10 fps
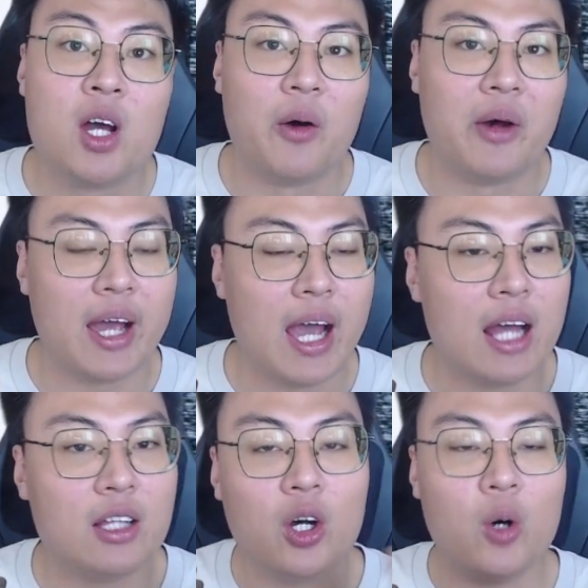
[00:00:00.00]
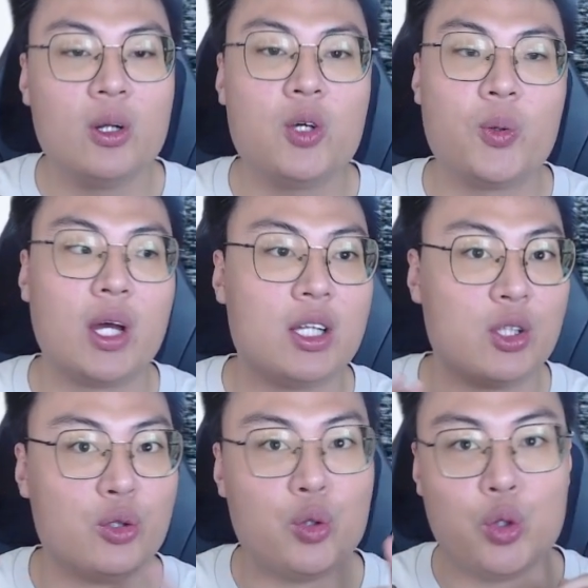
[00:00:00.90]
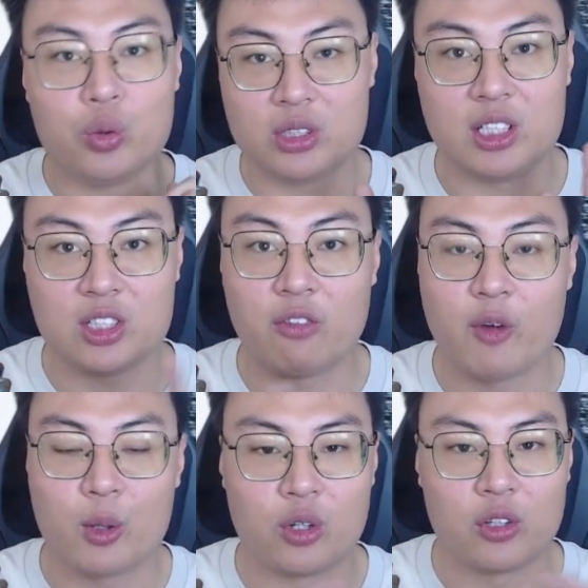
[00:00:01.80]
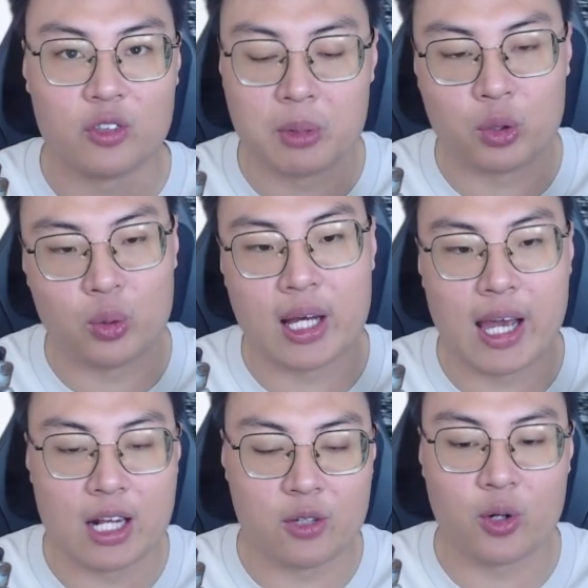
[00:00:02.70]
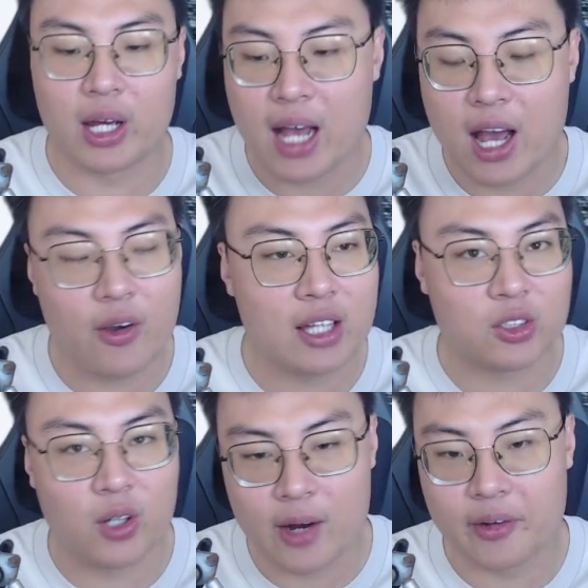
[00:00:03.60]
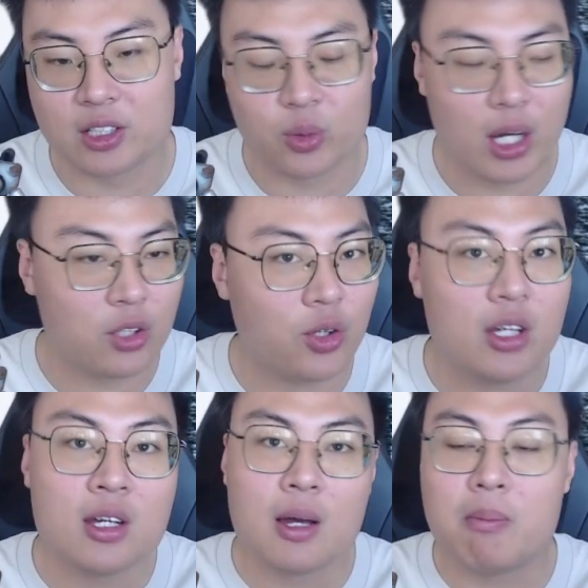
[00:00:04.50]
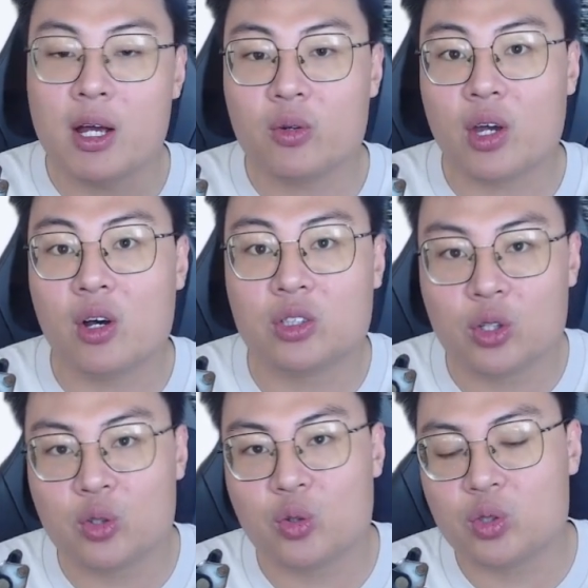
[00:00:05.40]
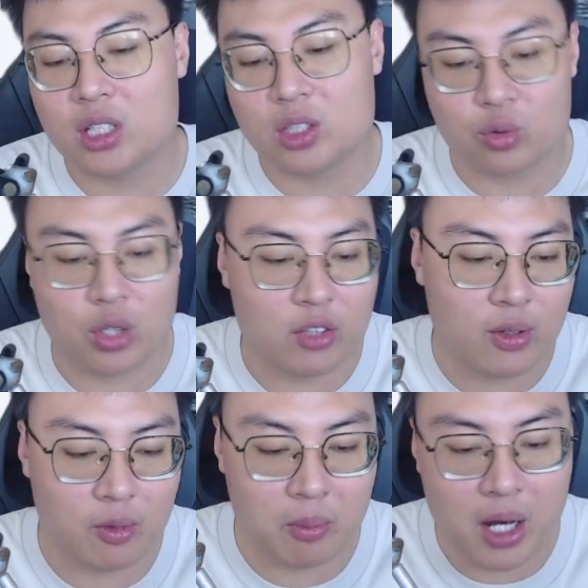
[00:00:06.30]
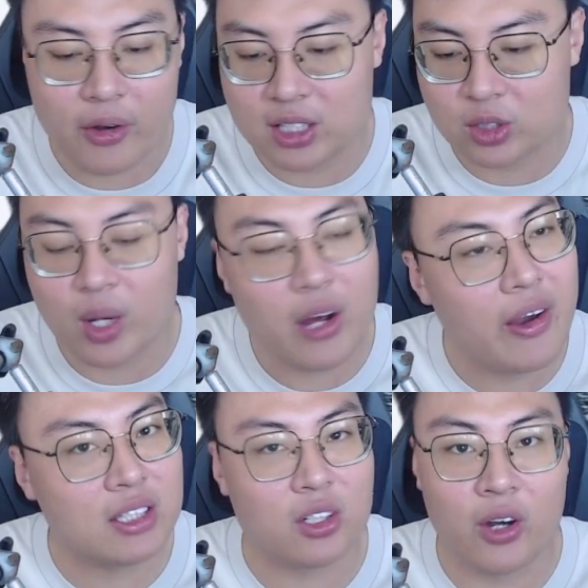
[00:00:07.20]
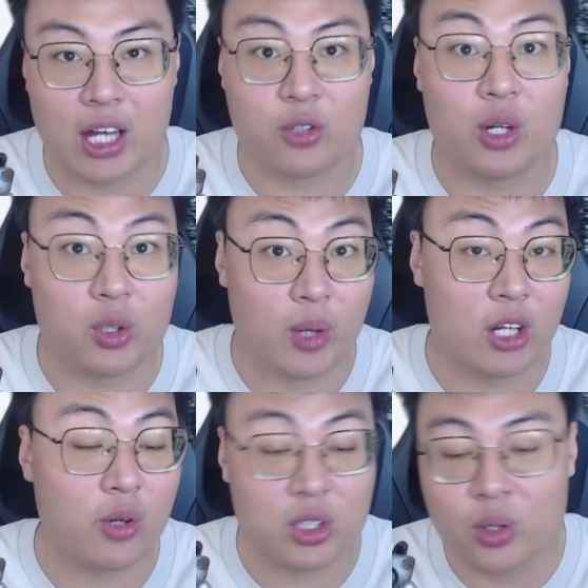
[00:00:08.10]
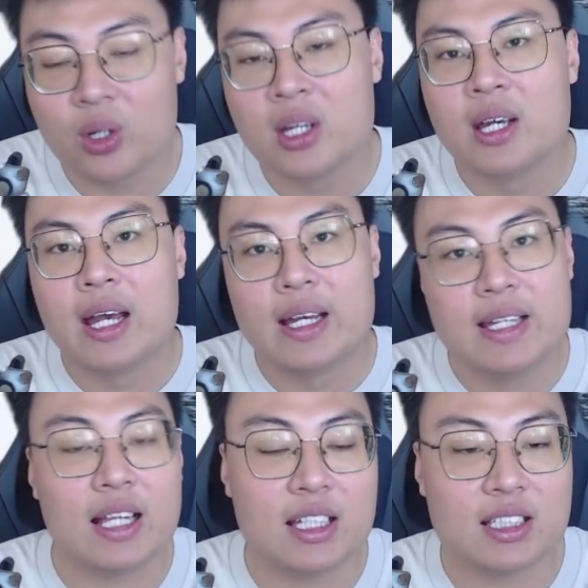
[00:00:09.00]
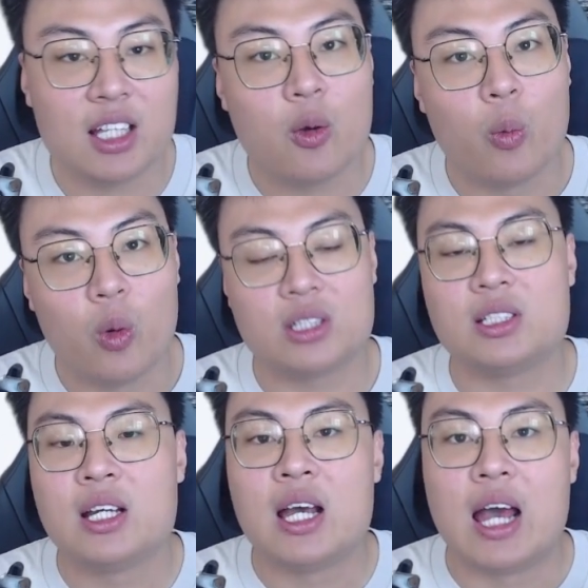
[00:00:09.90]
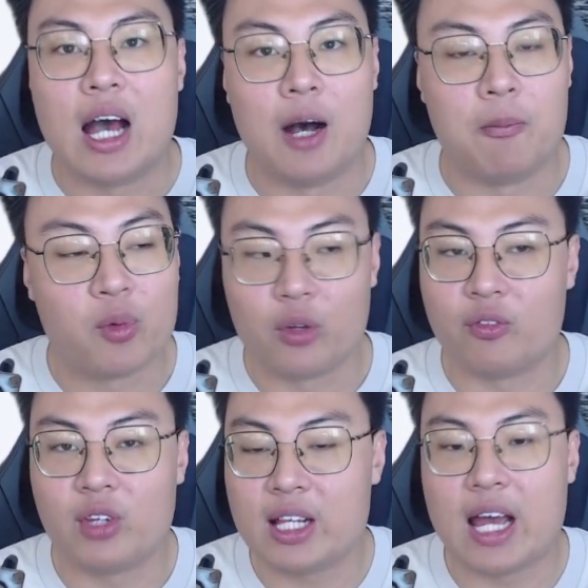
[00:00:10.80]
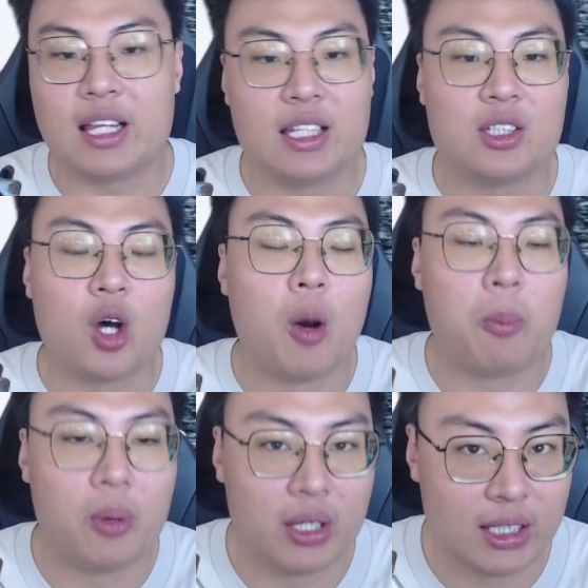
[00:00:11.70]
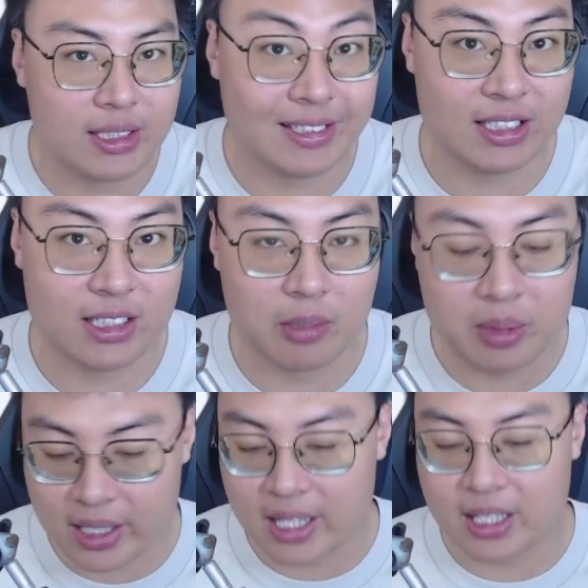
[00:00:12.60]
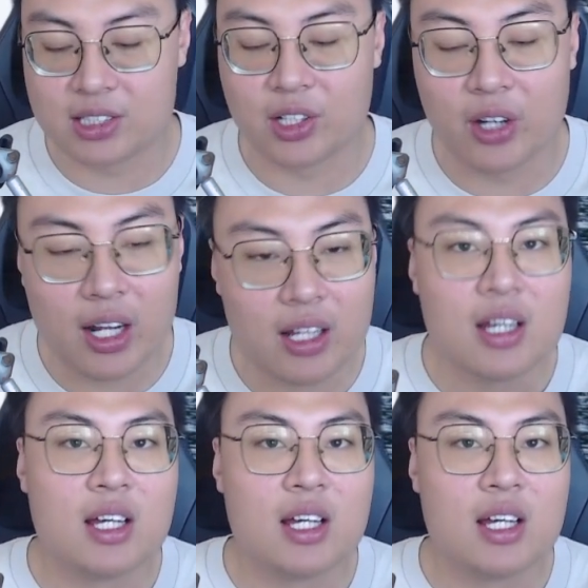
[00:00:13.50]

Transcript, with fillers: Alright, and not only you can use this software to transfer between like Android and iOS or iOS to Android, but you can also use this to transfer from iOS to iOS or Android to Android. So yeah, this thing works uh, within any operating system. There is alright.